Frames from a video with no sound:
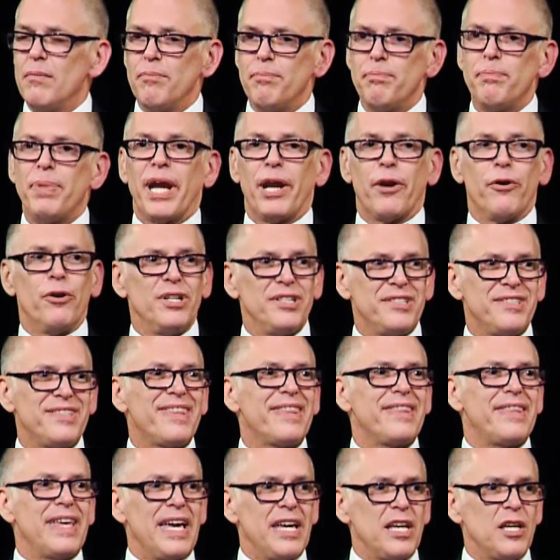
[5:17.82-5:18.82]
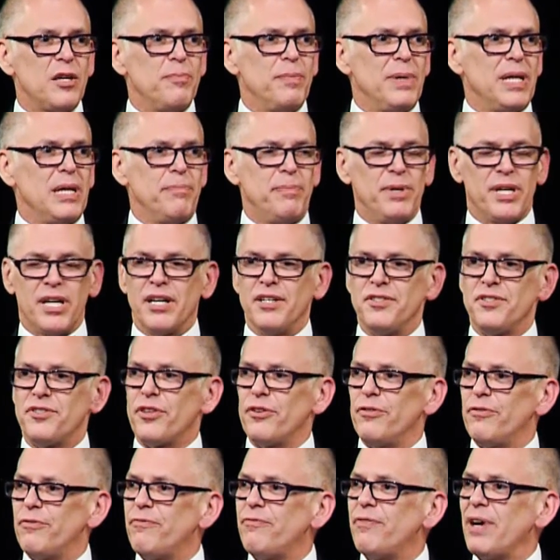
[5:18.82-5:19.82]
Parents thank me because
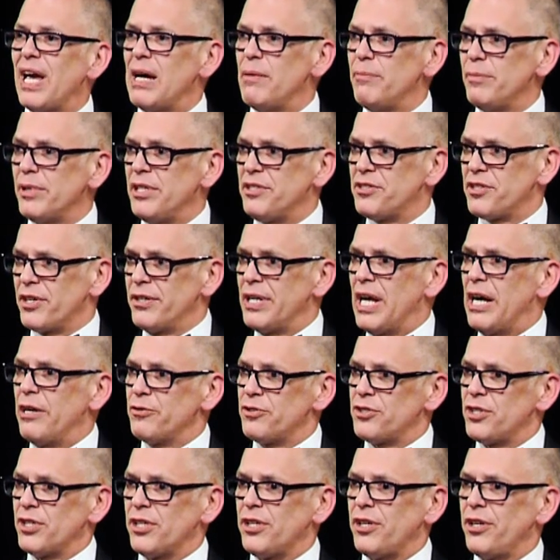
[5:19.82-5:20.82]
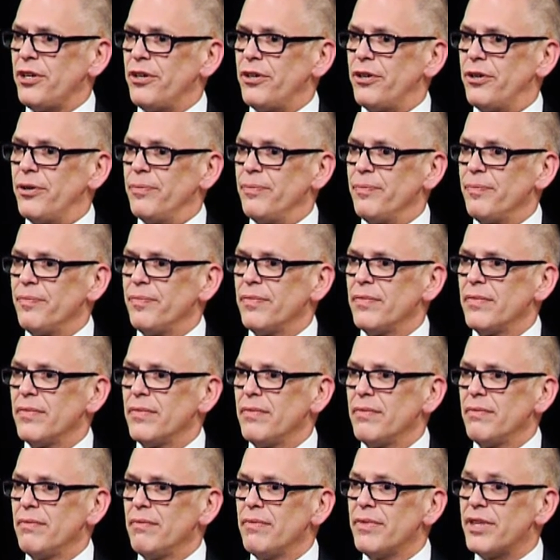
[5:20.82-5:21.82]
their families are now secure.
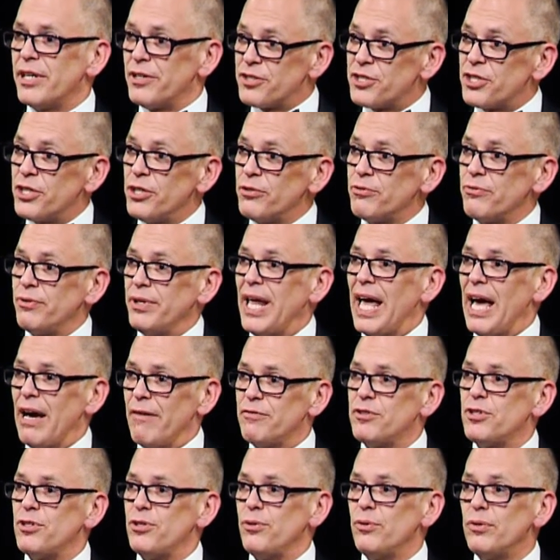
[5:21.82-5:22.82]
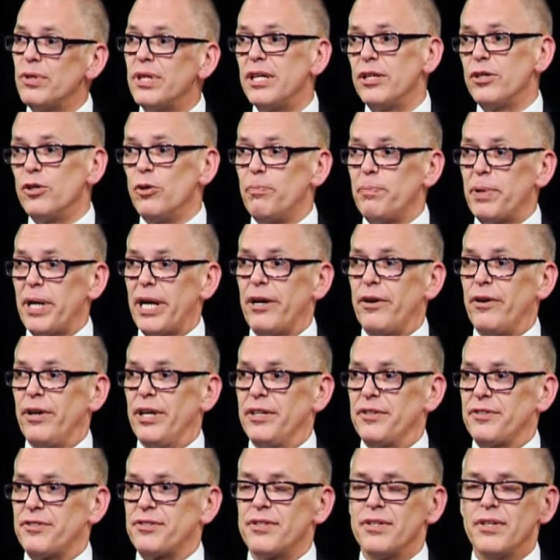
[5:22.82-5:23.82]
Their children have two legal
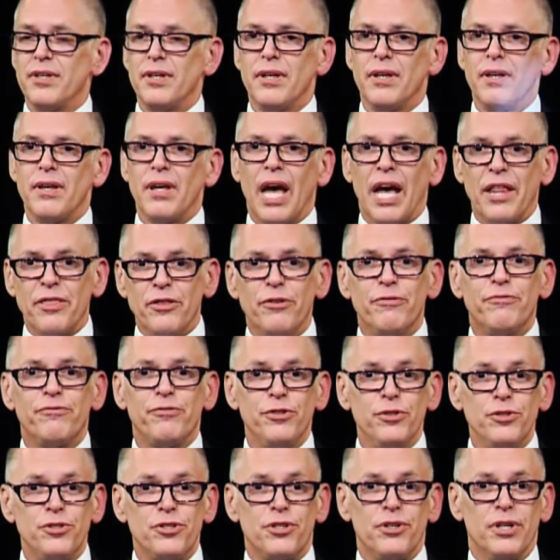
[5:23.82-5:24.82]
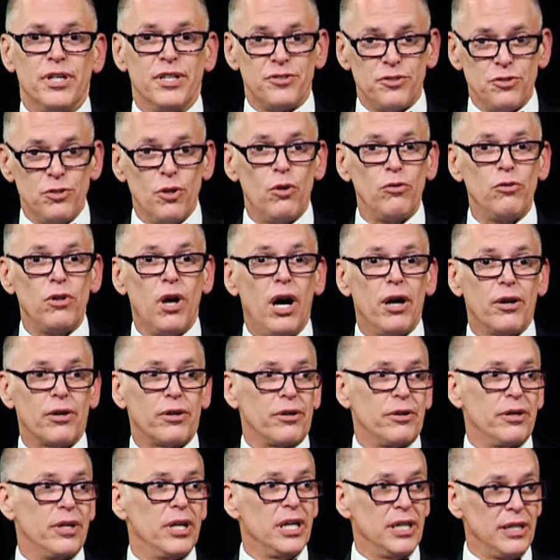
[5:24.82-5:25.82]
parents, and their future is no
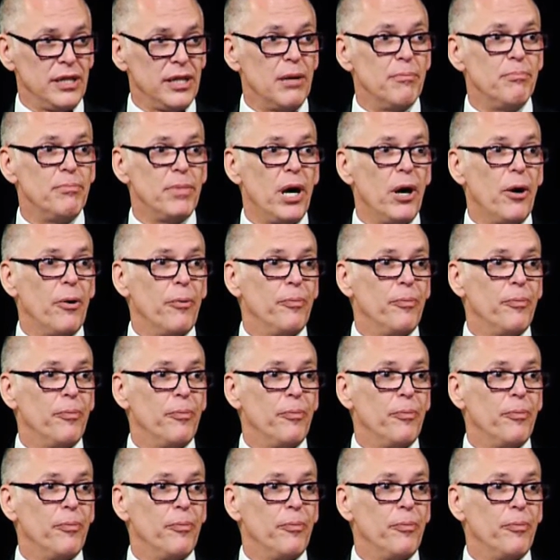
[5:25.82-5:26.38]
longer in limbo.